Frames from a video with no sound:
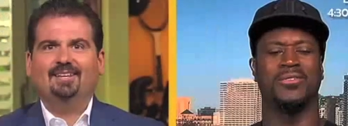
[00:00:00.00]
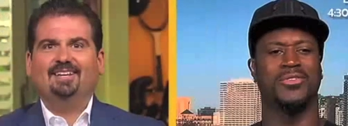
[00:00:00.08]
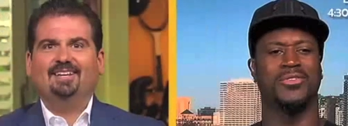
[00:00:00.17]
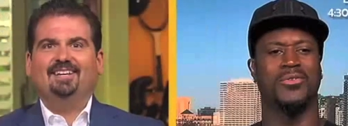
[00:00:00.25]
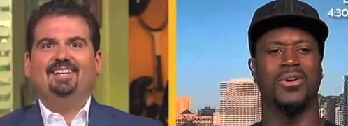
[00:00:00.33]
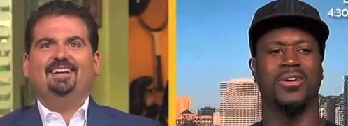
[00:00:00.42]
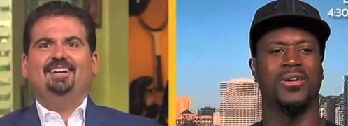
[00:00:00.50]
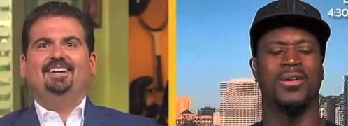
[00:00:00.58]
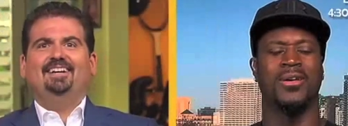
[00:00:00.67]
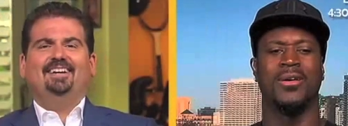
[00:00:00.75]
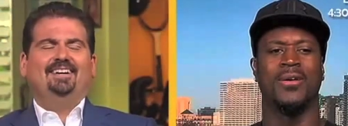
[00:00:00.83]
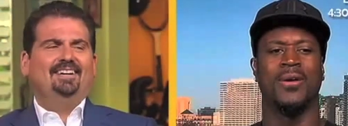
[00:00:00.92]
Speaker 1: So, uh,
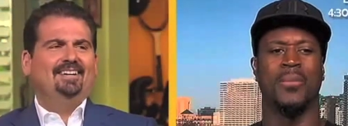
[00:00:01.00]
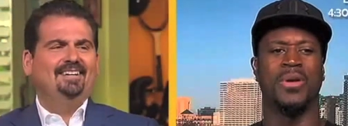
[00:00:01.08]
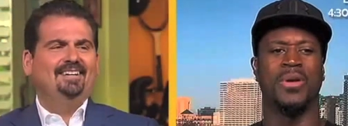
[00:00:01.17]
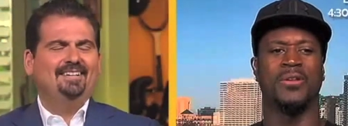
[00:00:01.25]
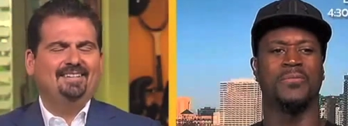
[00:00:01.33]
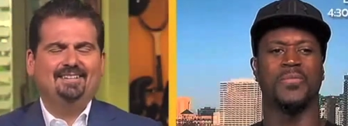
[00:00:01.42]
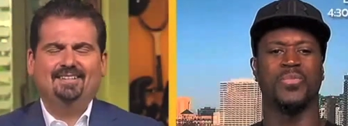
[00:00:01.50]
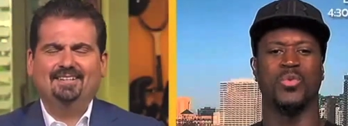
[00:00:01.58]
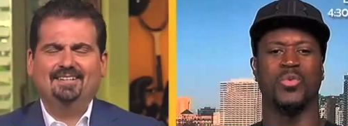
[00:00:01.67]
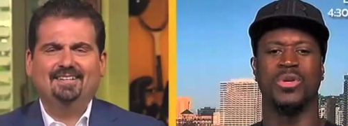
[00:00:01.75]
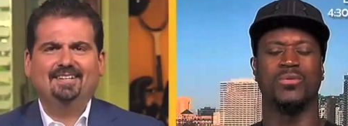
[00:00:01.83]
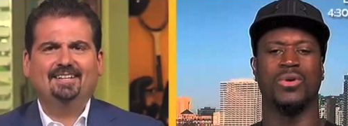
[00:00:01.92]
I mean,
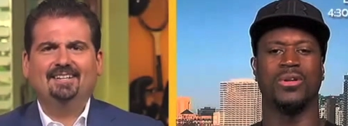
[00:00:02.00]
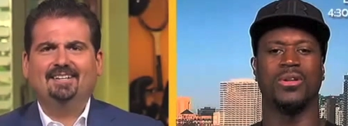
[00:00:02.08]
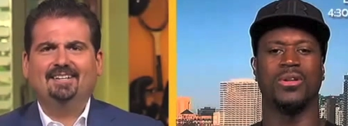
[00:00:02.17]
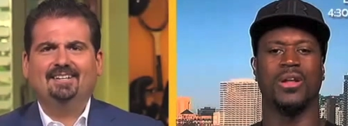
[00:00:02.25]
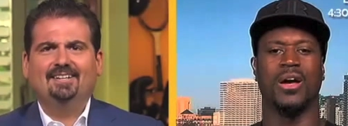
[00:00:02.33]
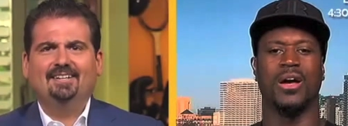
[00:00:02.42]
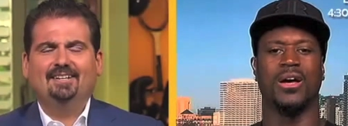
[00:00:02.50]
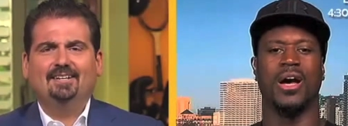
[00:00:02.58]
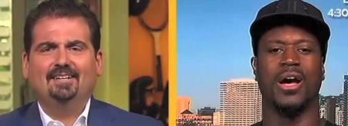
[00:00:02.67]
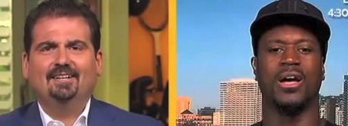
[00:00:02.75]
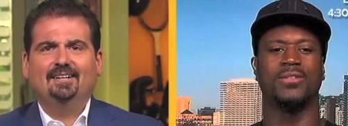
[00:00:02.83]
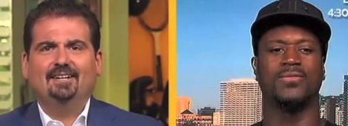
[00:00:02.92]
when when
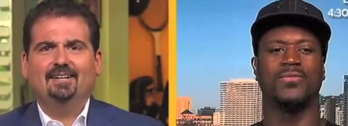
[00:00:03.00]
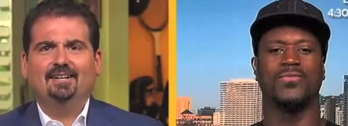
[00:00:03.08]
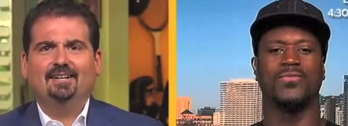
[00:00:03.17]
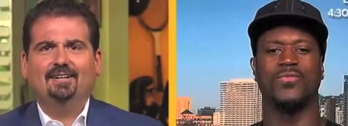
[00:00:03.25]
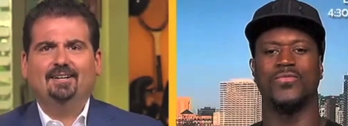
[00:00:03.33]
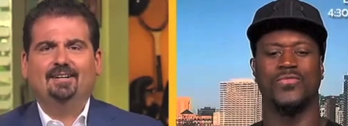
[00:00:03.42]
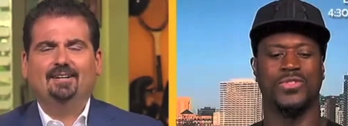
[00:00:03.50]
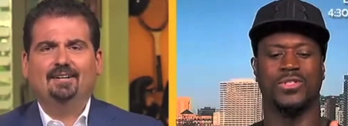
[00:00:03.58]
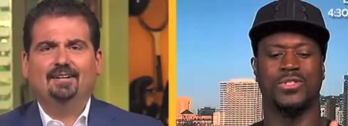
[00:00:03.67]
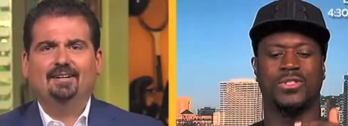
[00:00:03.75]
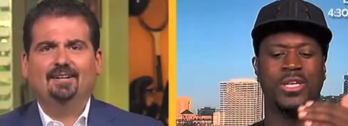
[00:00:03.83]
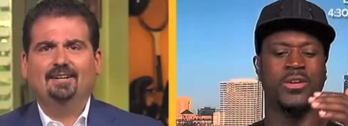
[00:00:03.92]
I
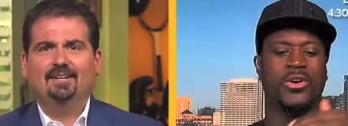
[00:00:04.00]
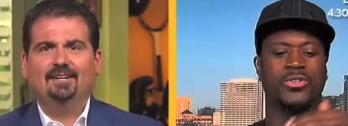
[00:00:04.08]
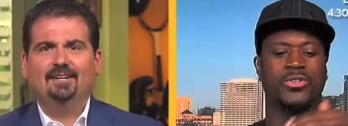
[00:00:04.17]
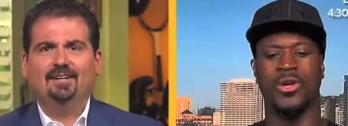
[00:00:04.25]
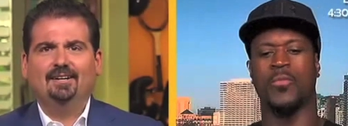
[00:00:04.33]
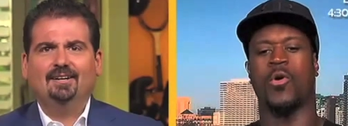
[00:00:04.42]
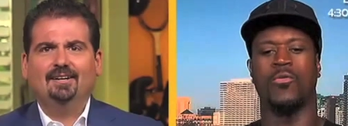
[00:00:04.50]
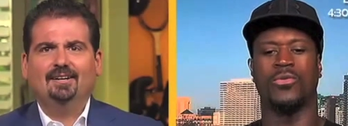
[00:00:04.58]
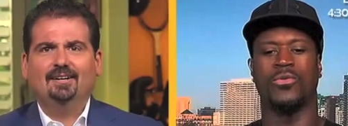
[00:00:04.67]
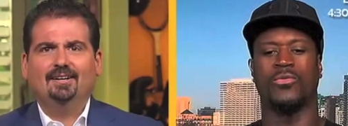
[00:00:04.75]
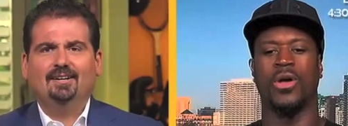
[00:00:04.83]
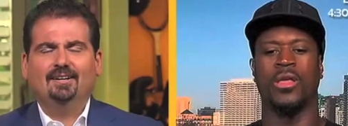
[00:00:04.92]
seen her jump over the
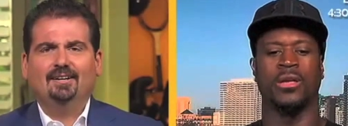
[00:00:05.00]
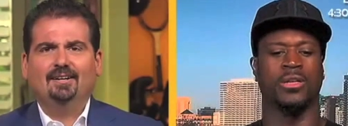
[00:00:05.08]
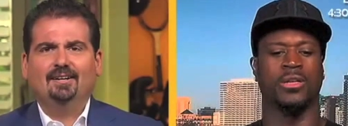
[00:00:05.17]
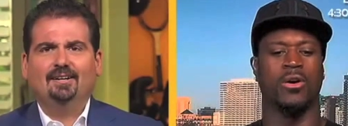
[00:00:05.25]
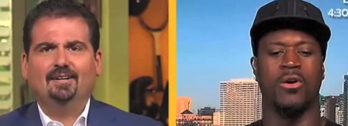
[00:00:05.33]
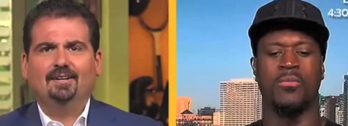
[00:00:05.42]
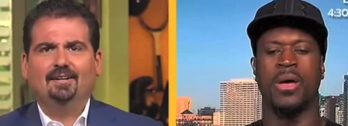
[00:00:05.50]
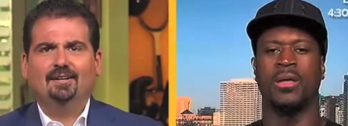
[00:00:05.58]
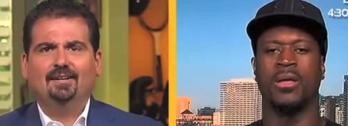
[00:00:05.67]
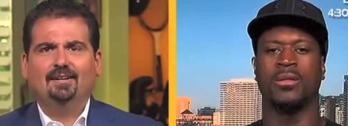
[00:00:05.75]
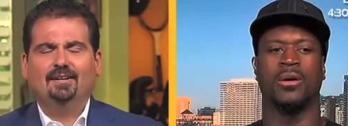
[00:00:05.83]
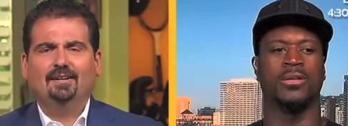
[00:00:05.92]
railing, I was like, oh man,
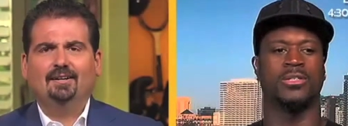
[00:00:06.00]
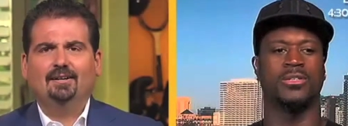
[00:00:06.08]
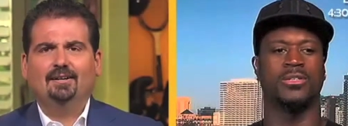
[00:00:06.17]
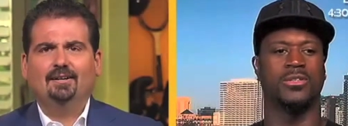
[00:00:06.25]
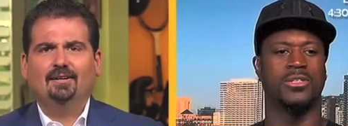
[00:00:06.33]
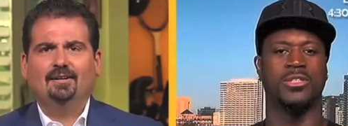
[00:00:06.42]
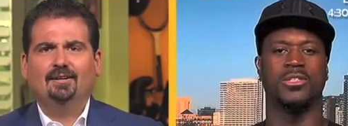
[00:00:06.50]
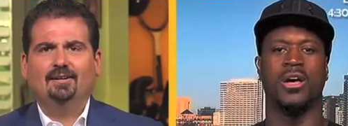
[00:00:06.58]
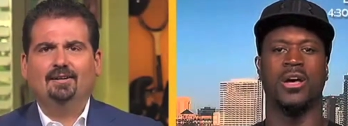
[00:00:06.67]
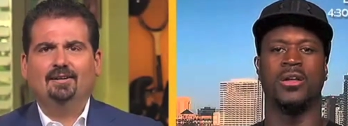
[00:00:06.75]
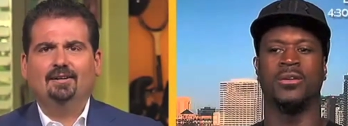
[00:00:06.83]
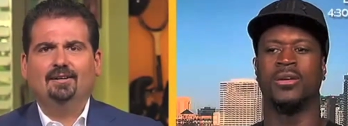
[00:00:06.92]
no, she's she's
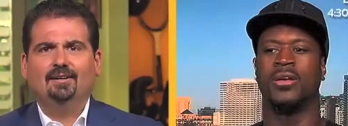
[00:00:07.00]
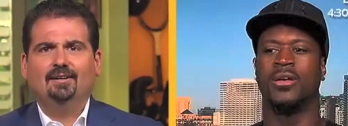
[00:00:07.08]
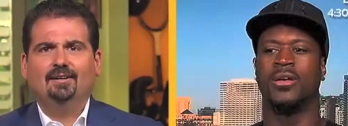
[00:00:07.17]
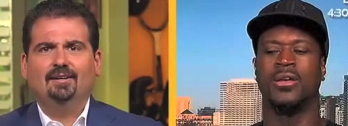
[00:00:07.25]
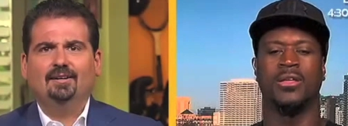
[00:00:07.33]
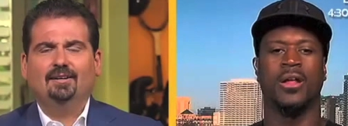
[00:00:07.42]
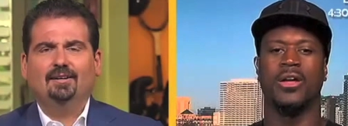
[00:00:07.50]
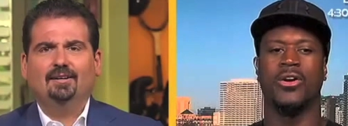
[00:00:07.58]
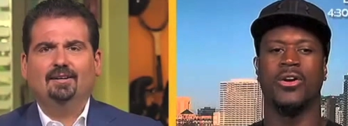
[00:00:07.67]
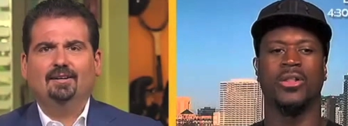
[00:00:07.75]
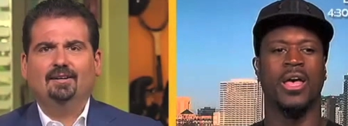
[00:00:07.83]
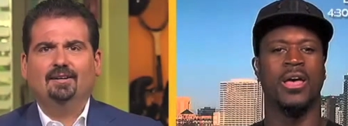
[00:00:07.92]
done. Then I hear her
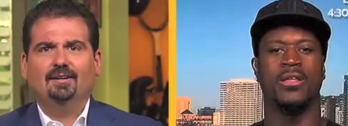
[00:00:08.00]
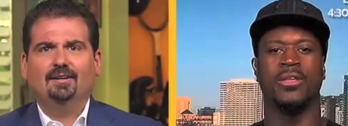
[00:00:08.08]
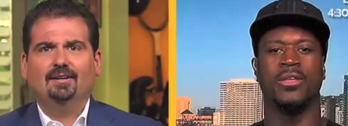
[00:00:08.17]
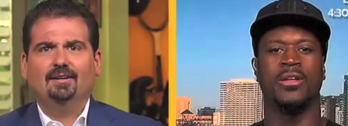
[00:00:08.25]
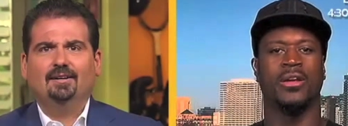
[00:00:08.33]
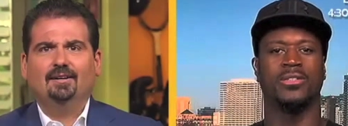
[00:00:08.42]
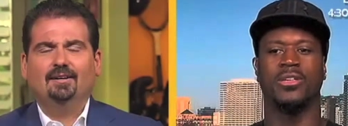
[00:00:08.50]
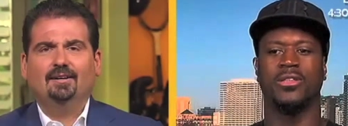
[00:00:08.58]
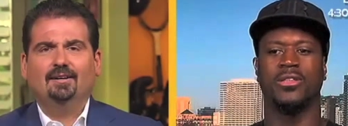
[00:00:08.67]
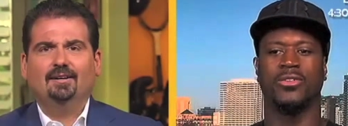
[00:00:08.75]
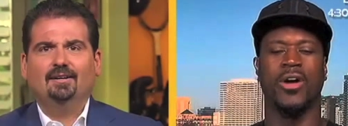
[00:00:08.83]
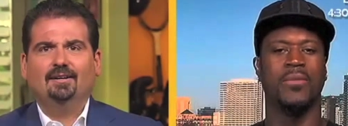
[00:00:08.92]
land, and then I see the
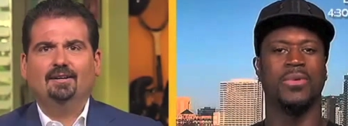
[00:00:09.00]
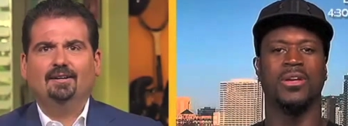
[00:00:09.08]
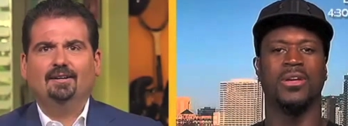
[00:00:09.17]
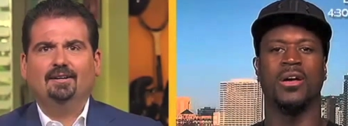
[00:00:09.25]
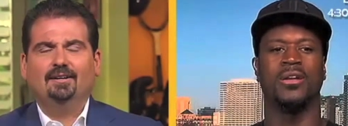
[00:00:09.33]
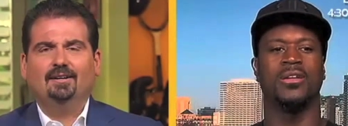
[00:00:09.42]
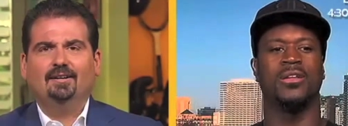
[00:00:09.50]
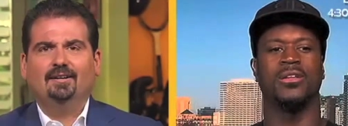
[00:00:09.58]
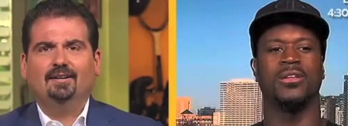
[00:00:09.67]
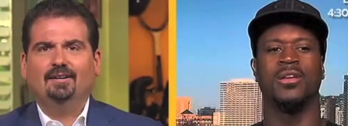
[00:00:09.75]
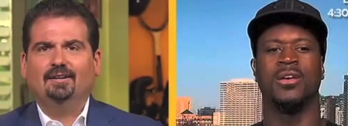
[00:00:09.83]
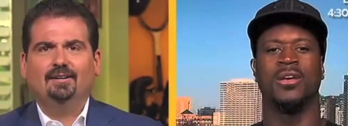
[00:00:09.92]
grab the gun and
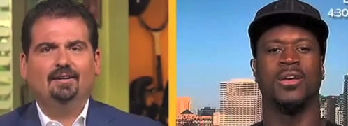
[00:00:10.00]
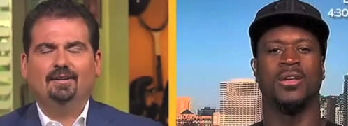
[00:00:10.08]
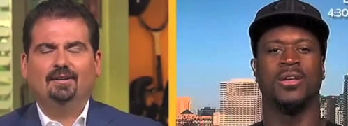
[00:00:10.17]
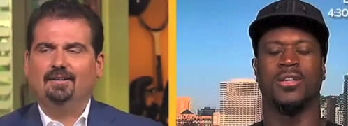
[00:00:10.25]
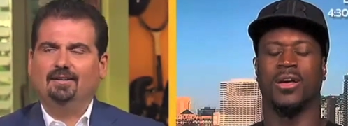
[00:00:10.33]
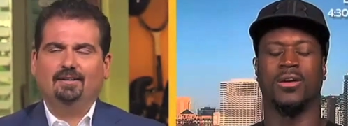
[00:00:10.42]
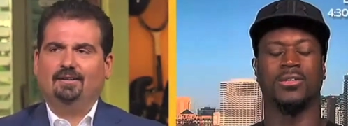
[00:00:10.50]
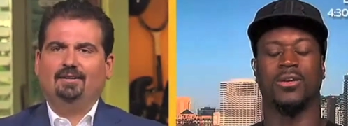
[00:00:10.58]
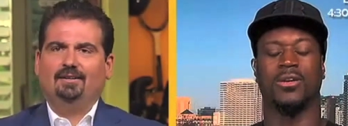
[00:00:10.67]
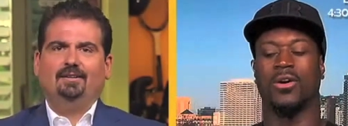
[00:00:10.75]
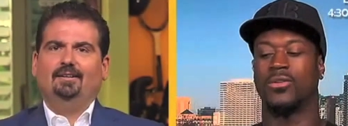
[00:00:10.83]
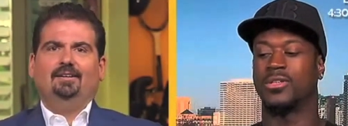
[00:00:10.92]
I was like,
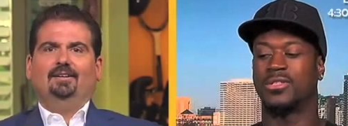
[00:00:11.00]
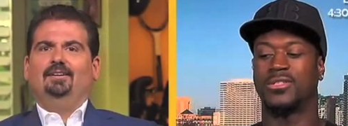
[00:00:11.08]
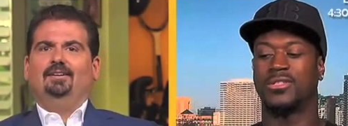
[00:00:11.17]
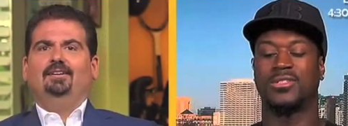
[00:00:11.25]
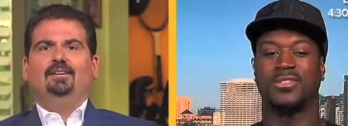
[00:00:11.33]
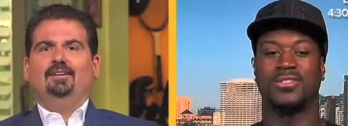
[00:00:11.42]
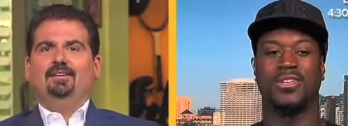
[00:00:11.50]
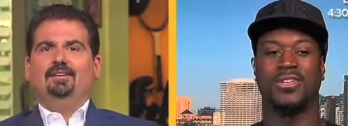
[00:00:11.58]
oh, this is it's